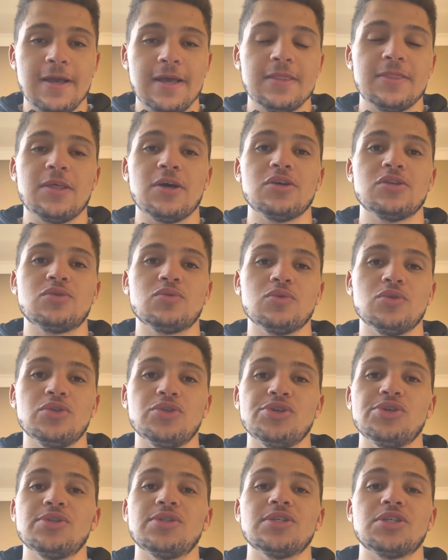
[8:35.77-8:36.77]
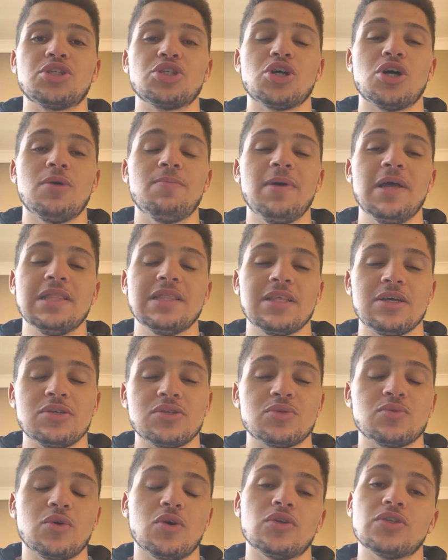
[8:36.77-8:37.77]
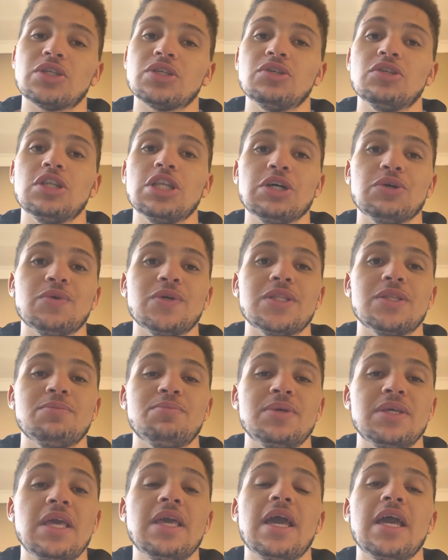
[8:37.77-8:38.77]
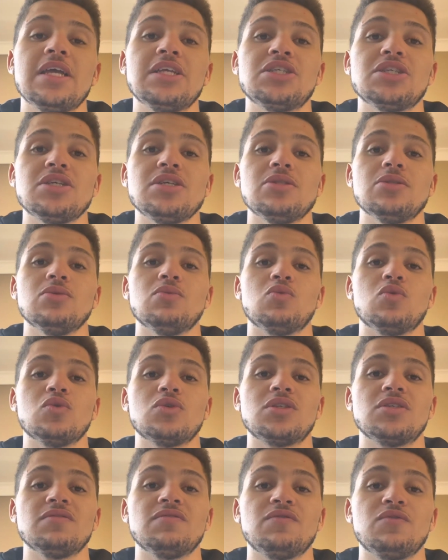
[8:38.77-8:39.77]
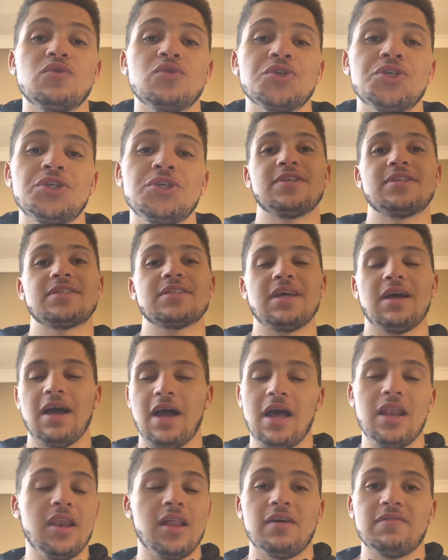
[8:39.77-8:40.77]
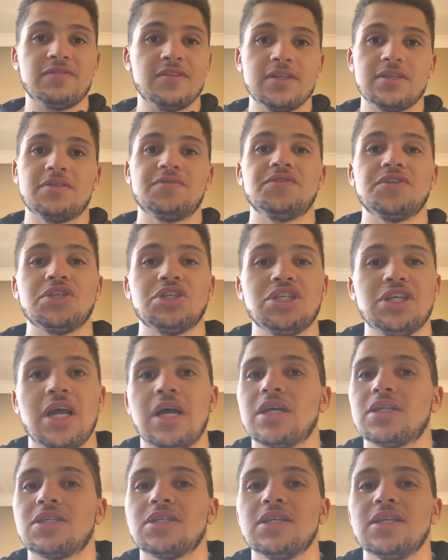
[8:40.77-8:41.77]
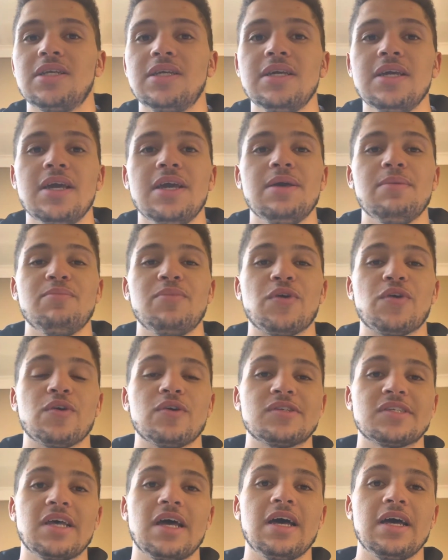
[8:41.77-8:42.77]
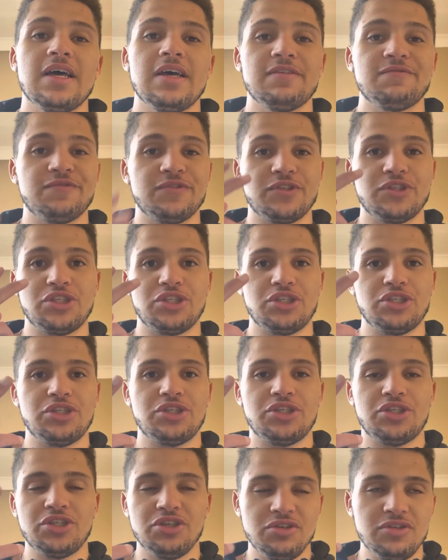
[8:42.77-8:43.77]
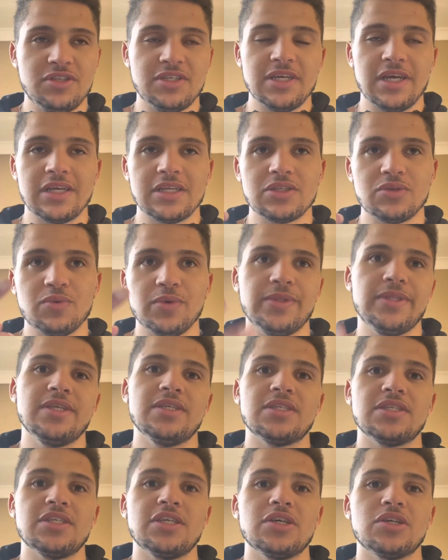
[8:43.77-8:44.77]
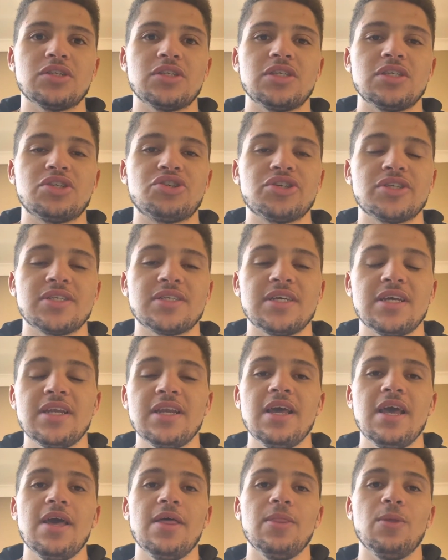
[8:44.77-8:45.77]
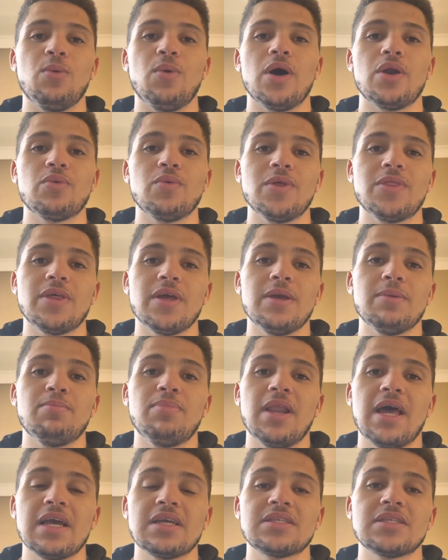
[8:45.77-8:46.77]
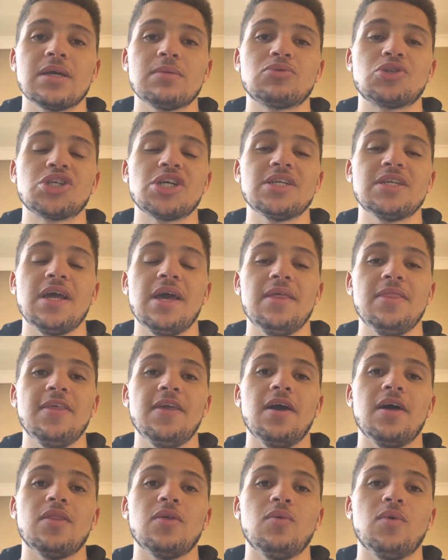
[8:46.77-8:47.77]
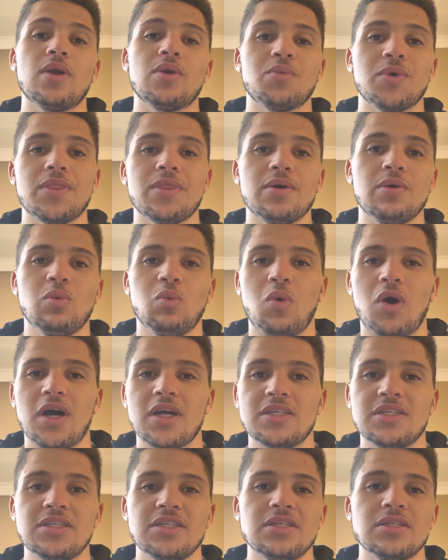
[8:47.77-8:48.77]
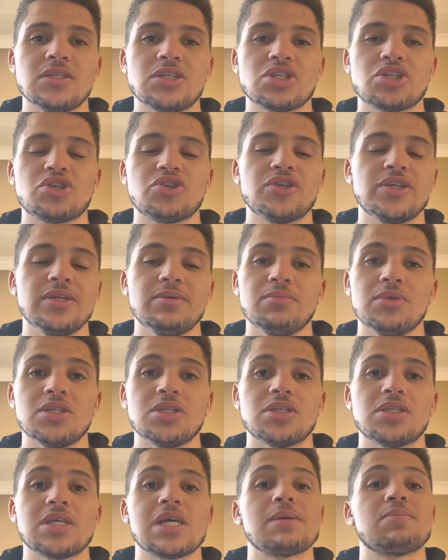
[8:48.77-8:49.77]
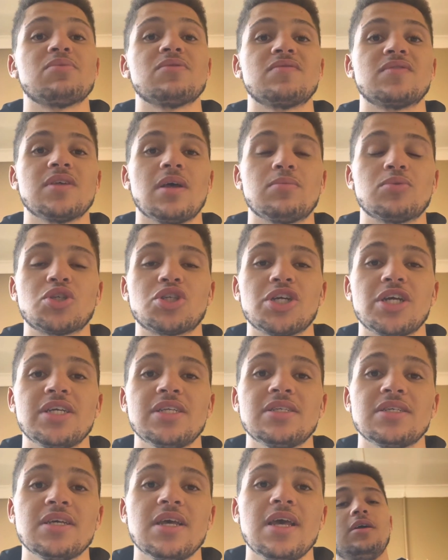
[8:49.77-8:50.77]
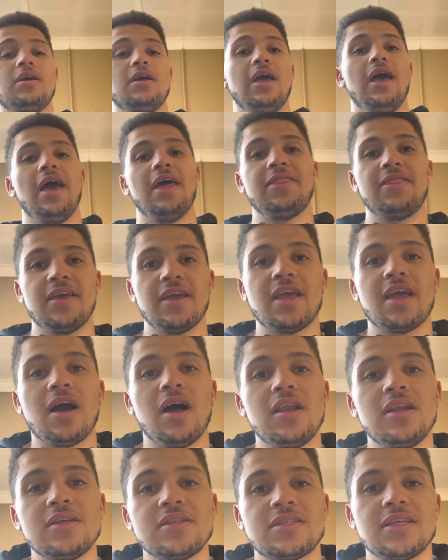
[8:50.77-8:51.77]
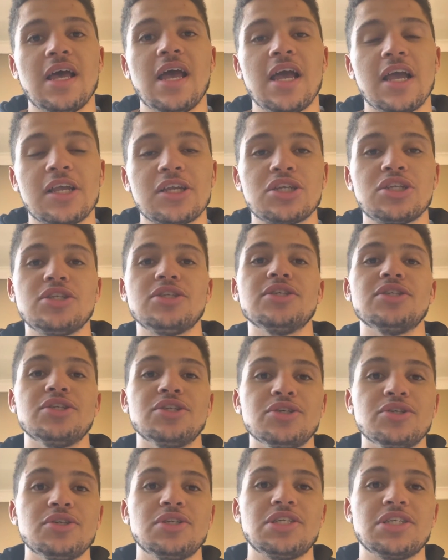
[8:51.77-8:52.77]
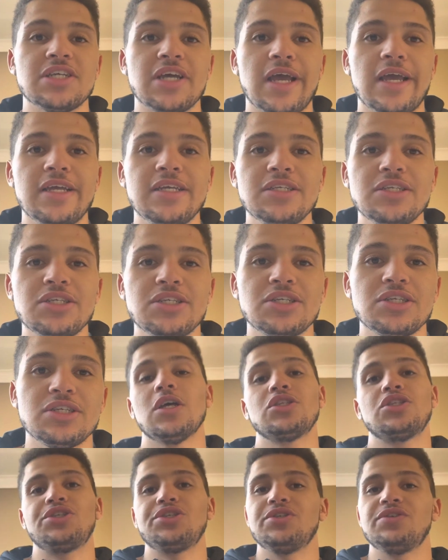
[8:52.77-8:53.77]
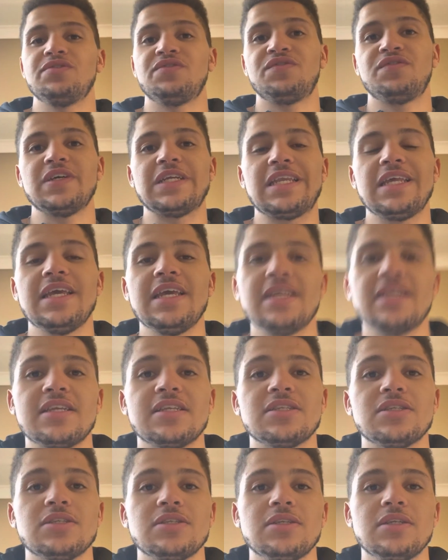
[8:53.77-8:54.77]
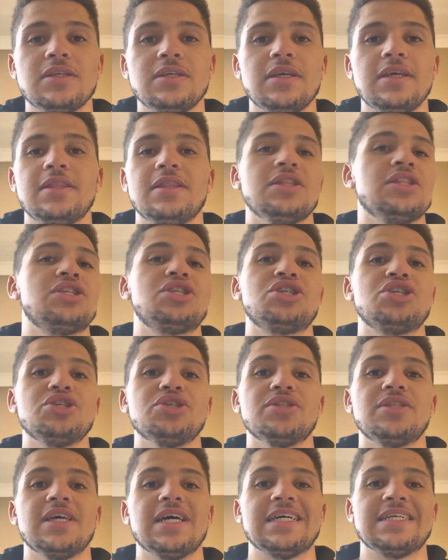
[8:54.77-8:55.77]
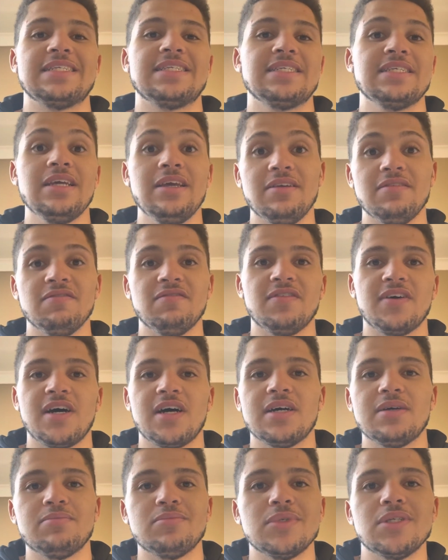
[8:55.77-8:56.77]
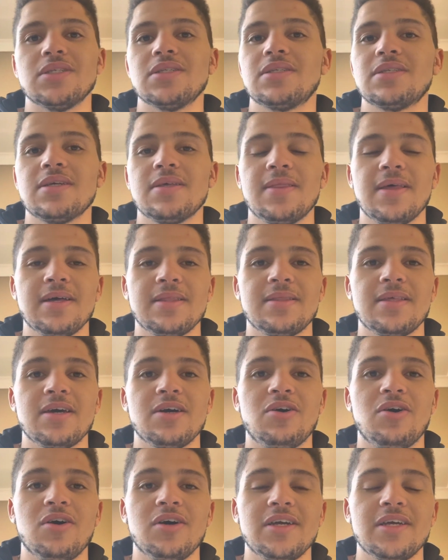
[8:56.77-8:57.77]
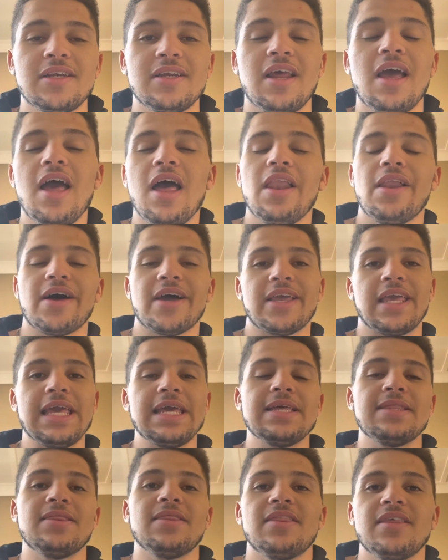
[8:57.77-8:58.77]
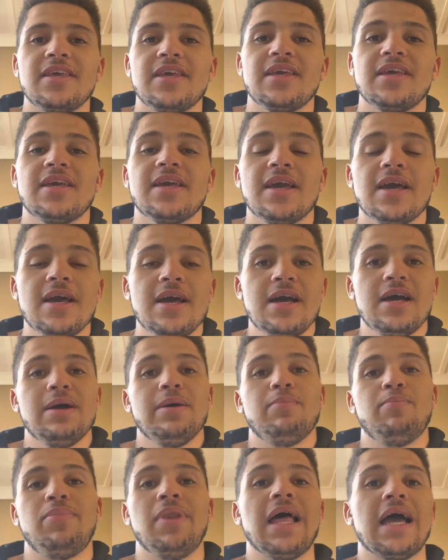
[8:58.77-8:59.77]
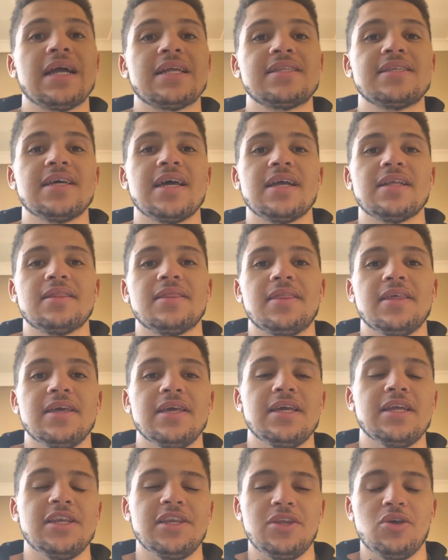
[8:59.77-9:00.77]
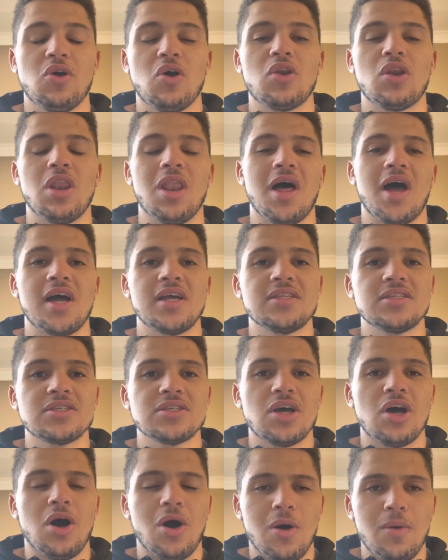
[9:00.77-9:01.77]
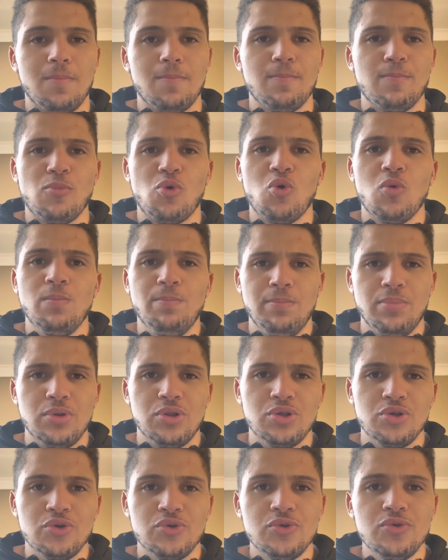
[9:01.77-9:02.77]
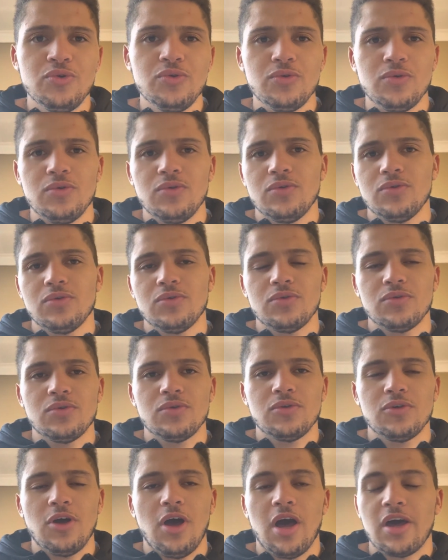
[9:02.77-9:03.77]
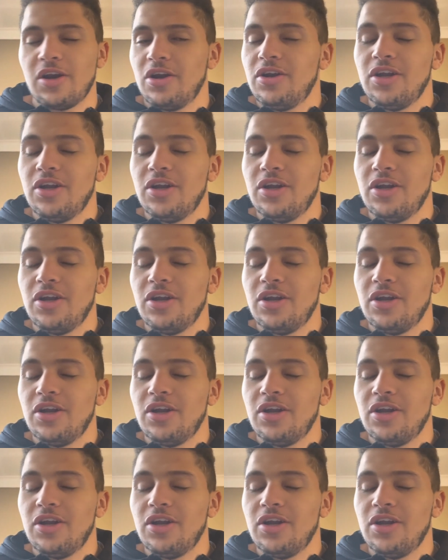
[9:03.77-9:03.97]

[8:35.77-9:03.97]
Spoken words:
those will do the job, and those will also lower the pH in the water for you. I love these fish actually, because I have two tanks with these neon tetras in, the one with a black substrate and the other one with a whitish creamish type of substrate, and their colors actually do change to fit into that environment that they are in. Like in the black tank, the neon lines are more blue. I don't